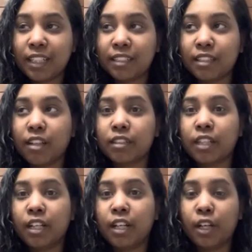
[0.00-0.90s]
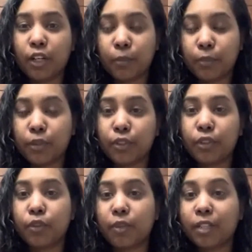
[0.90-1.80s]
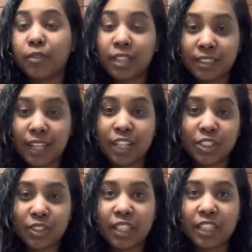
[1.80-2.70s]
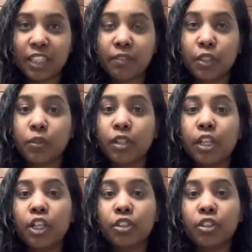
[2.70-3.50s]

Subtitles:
It's not a computer or whatever, it's actual individual.